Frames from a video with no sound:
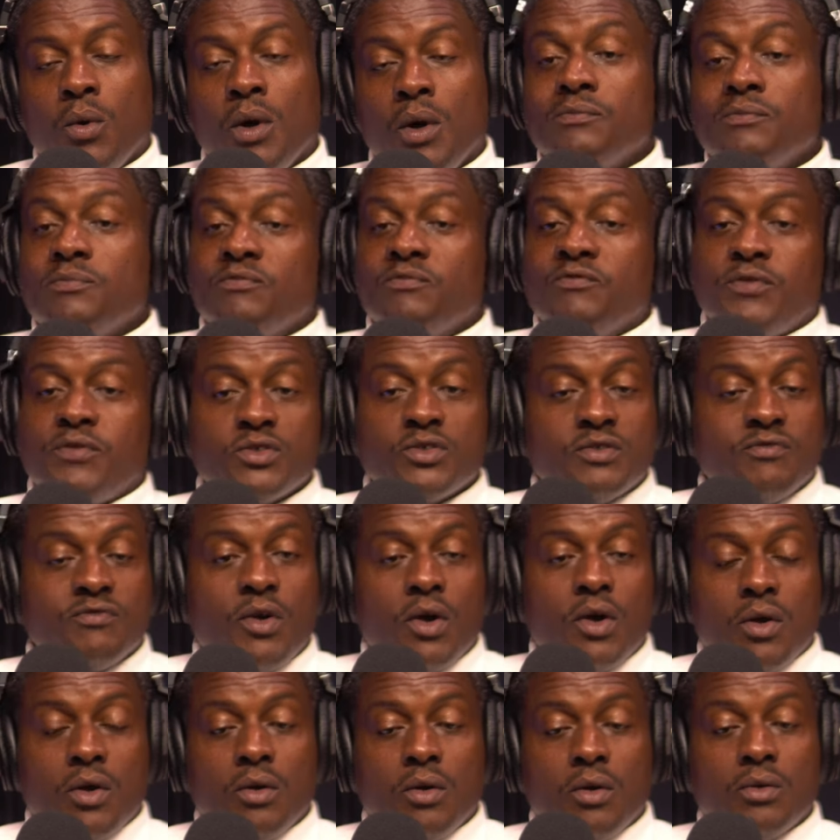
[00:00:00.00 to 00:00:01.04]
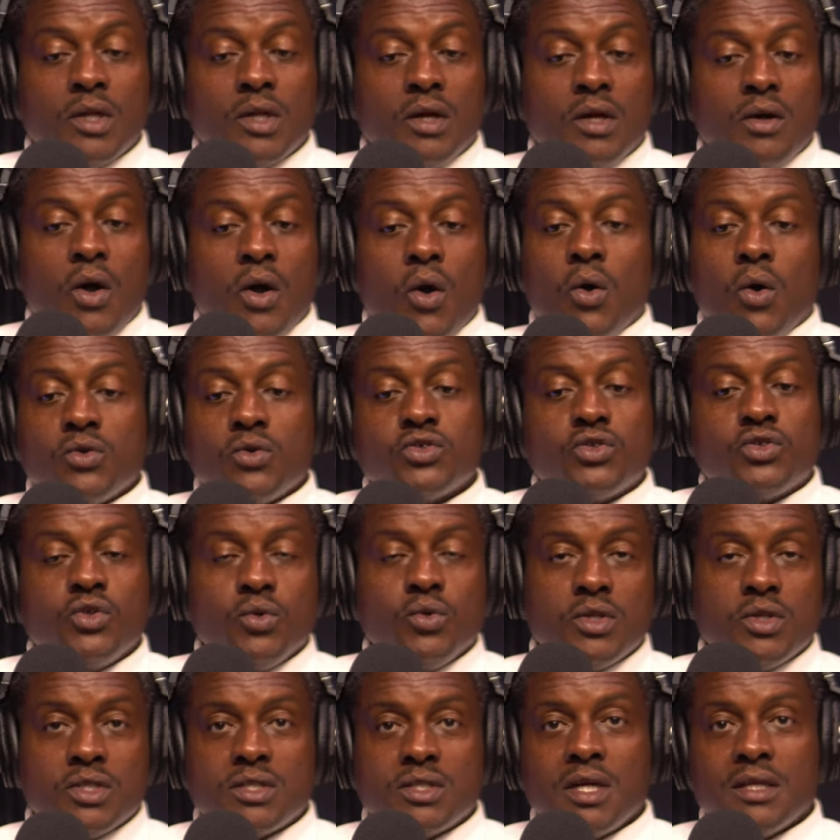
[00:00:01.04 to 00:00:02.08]
Well, first of all, all
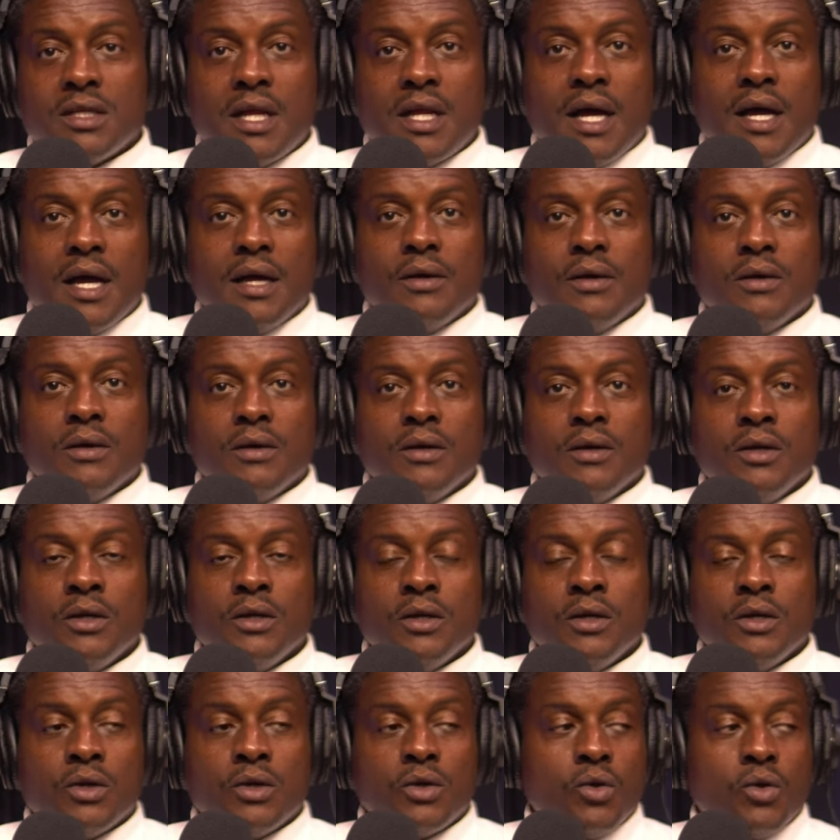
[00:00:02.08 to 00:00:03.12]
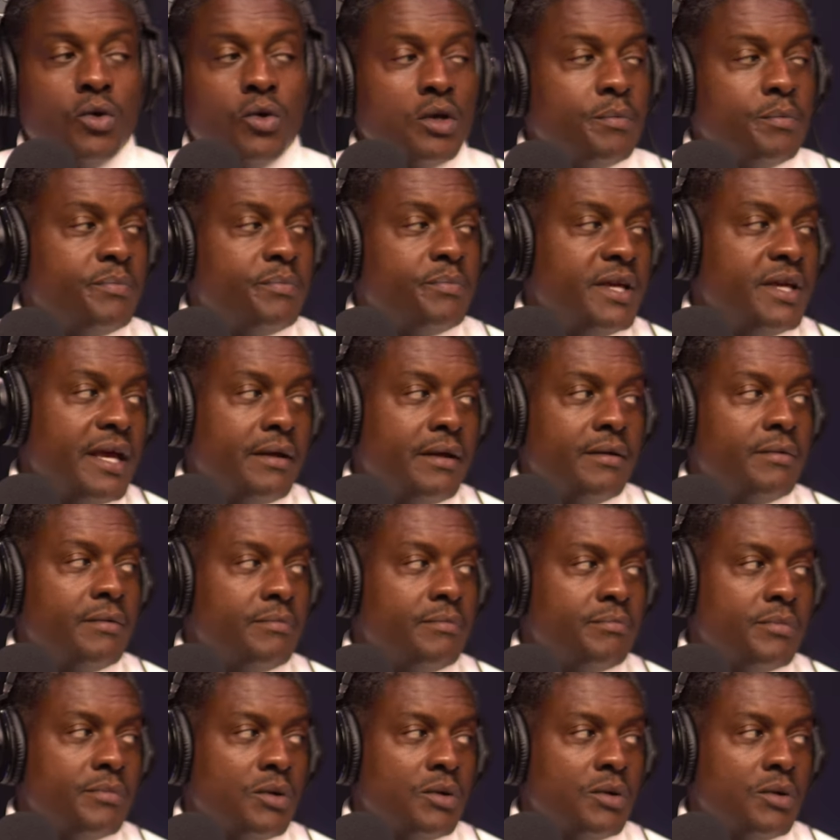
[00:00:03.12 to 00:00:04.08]
students are not going to be.